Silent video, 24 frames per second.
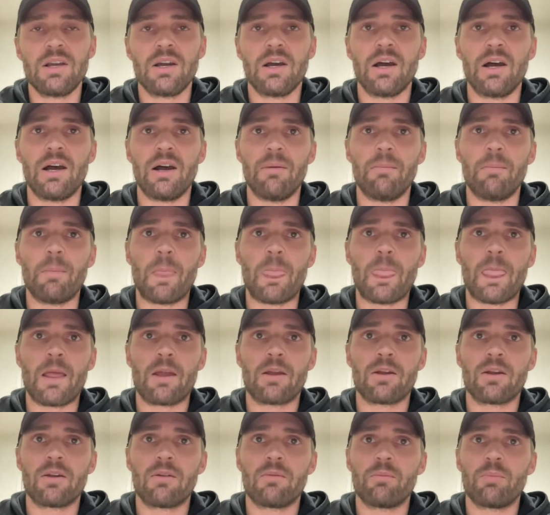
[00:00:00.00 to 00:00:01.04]

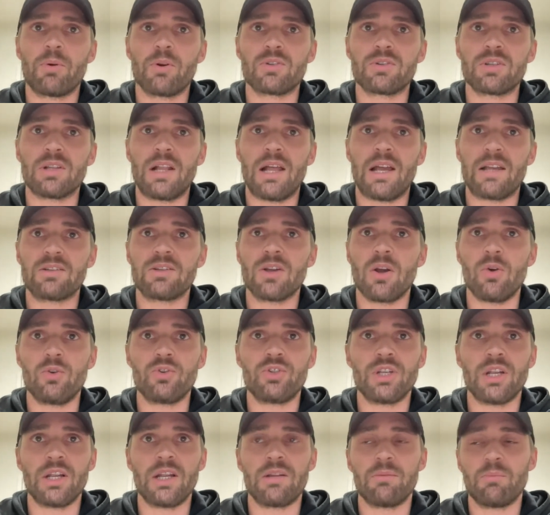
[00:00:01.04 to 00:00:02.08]

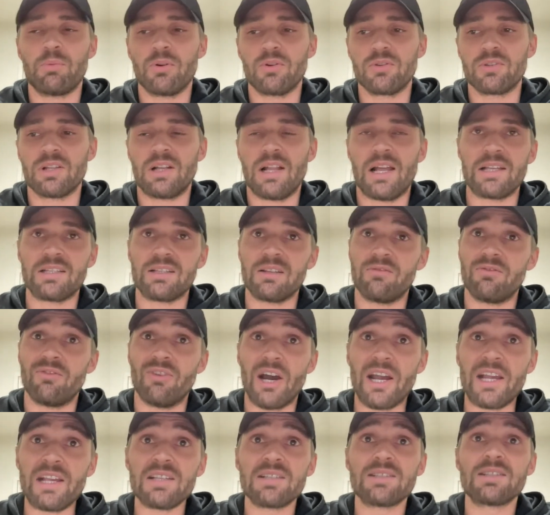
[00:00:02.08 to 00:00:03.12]
coaching and personalized
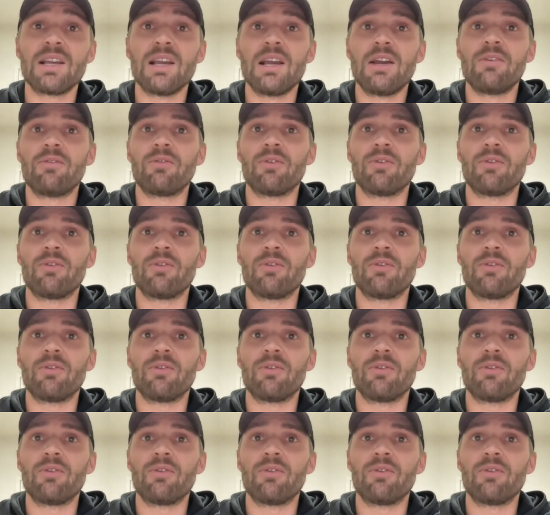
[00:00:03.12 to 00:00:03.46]
advice